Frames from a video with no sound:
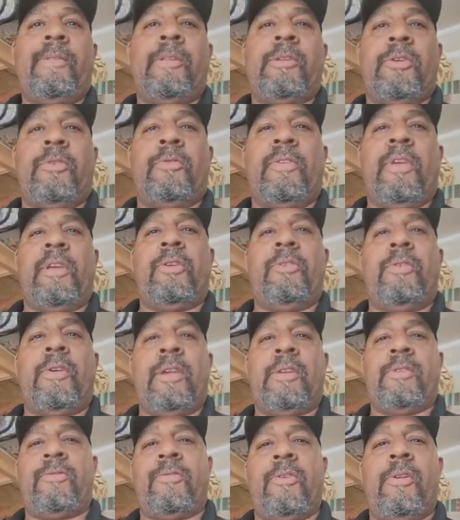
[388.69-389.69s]
So thank you
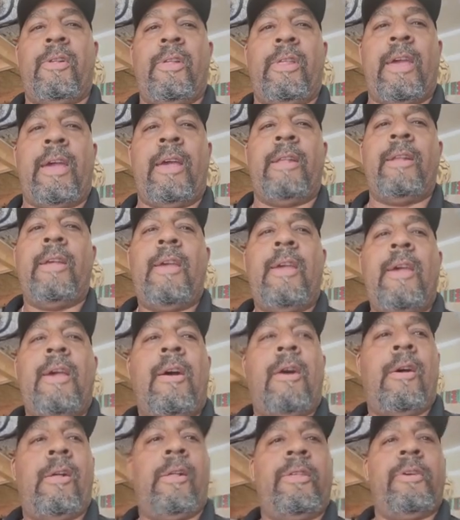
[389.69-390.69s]
guys for all of that
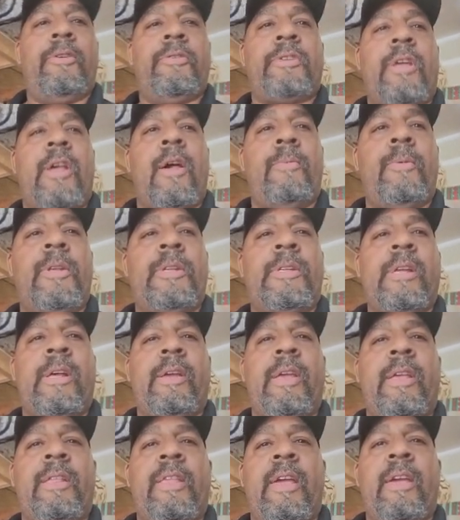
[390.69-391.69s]
all of those comments.
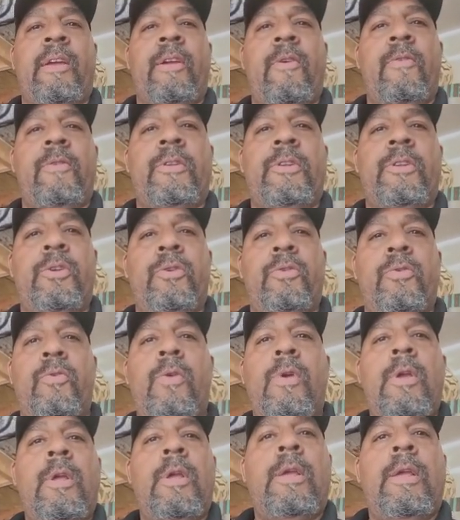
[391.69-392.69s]
I'll get that going
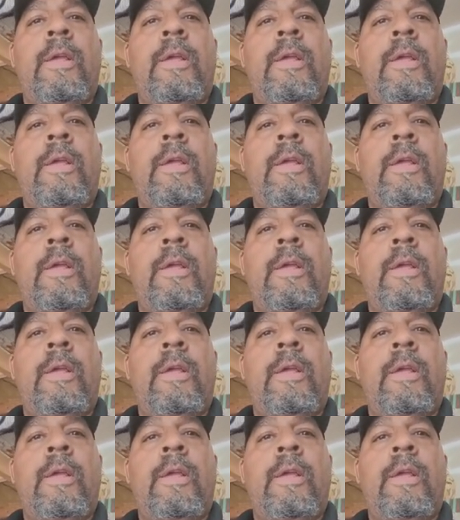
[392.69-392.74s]
too.